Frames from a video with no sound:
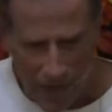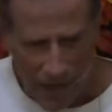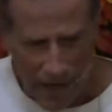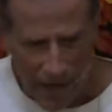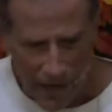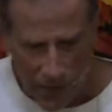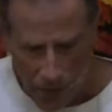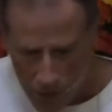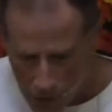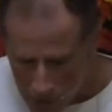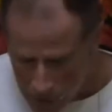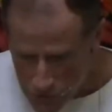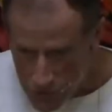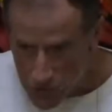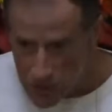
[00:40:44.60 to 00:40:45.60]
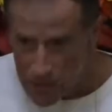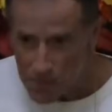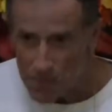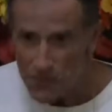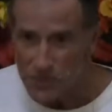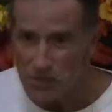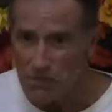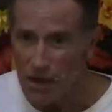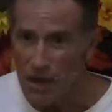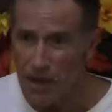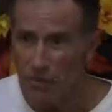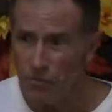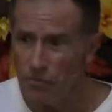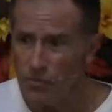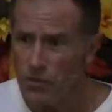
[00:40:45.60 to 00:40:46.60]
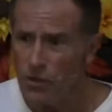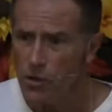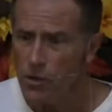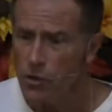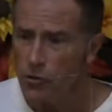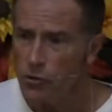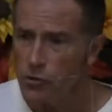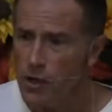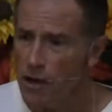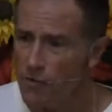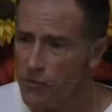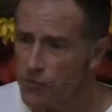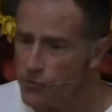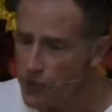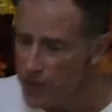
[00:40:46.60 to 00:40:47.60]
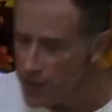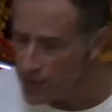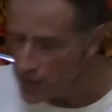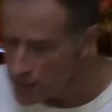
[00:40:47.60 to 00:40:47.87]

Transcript: I encourage you to keep this in mind. You have a friend.